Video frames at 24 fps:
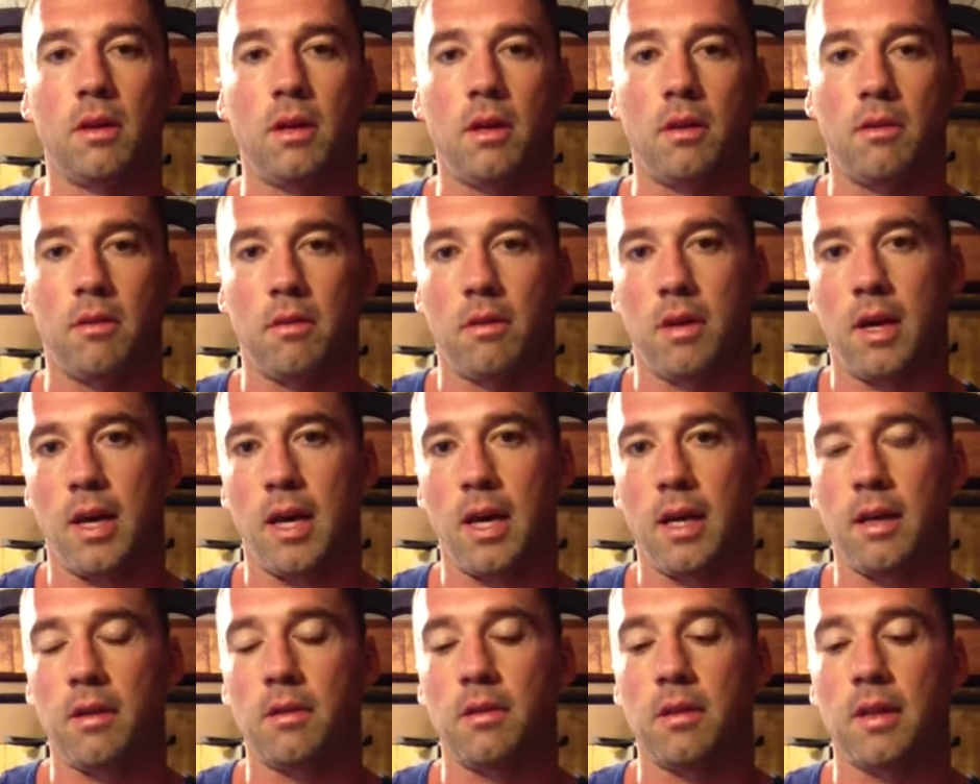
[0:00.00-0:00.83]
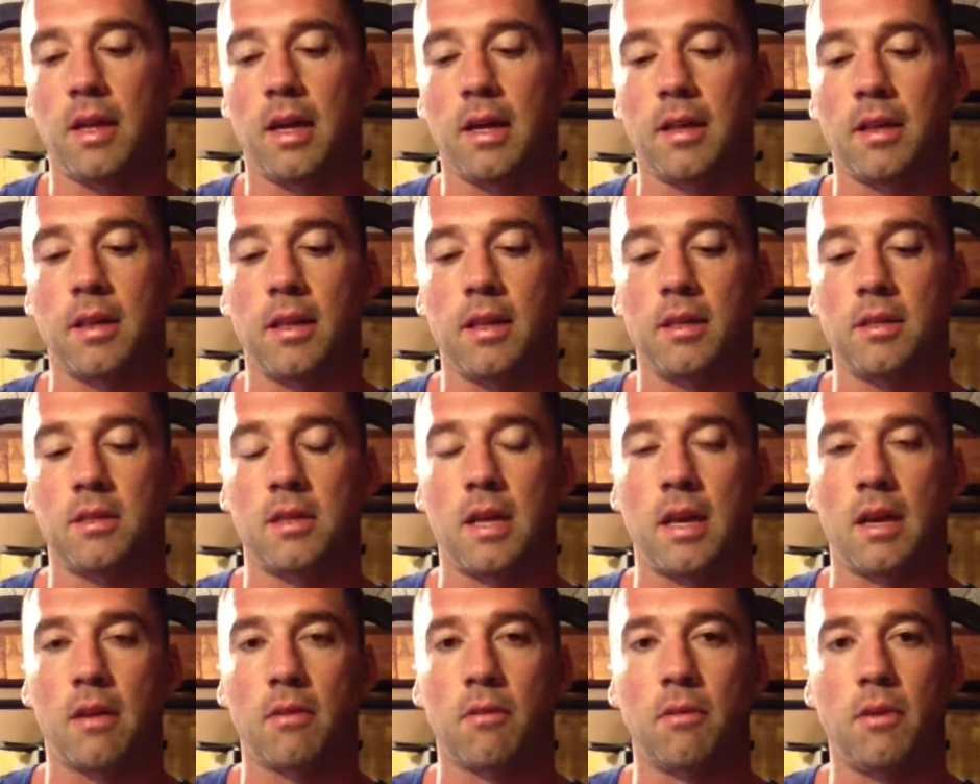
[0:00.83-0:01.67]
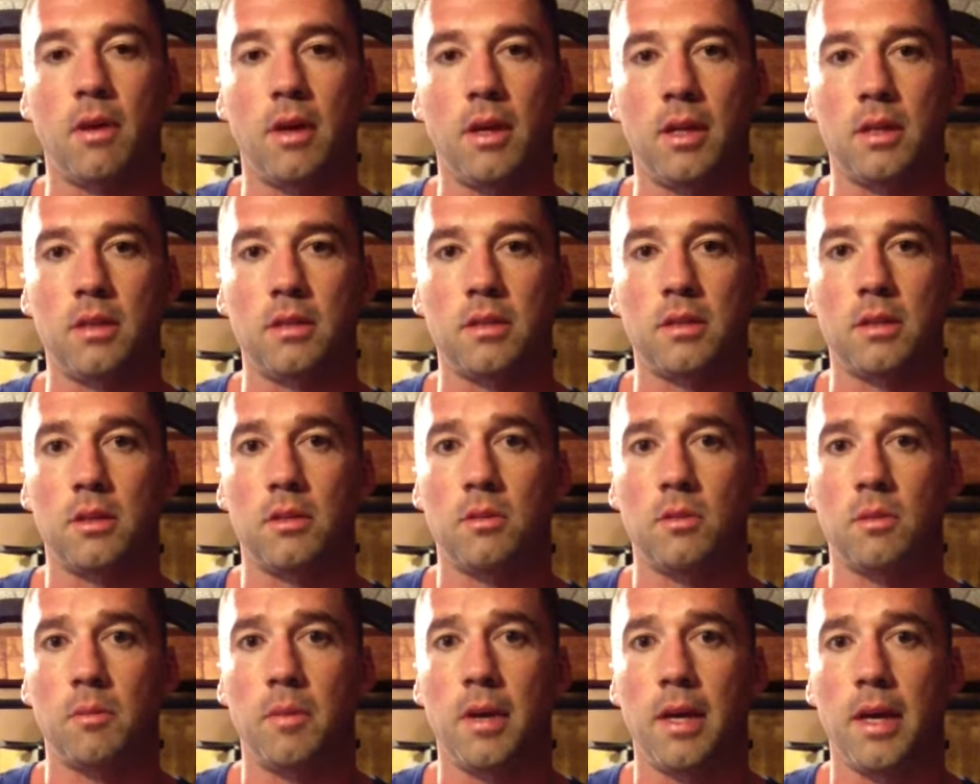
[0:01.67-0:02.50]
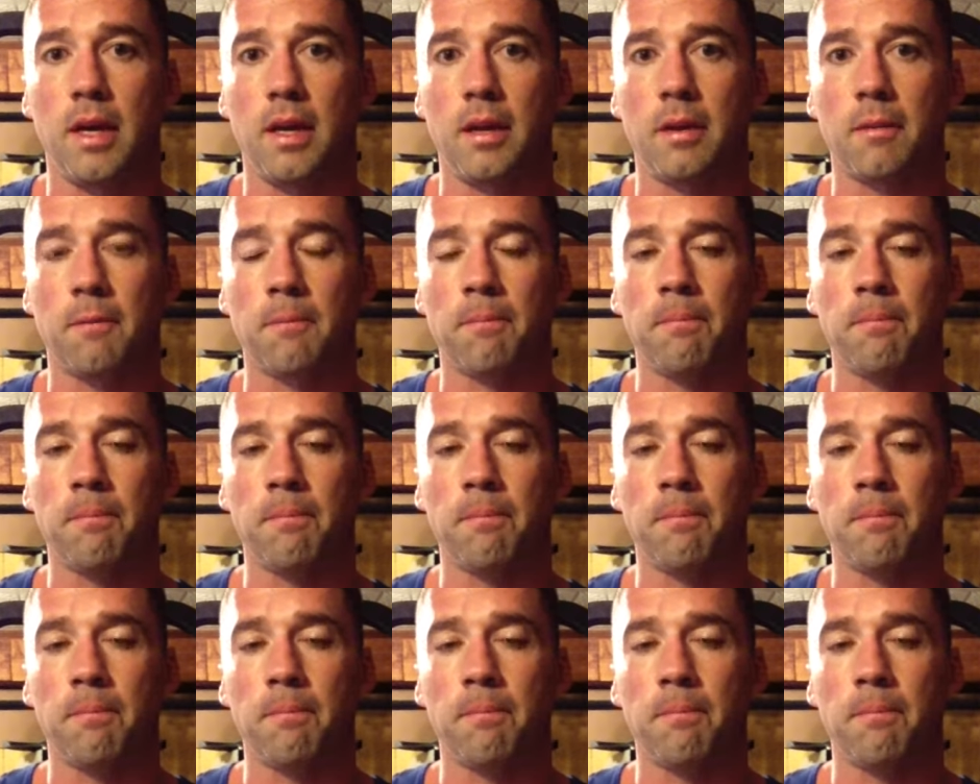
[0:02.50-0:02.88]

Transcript: on an angle like this, like a running shoe would be.